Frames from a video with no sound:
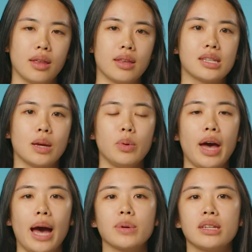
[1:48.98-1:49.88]
The sample
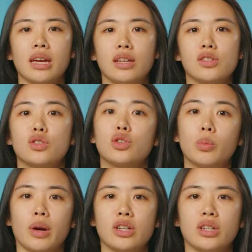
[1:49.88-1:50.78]
app contains two
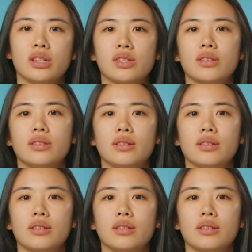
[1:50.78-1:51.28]
branches,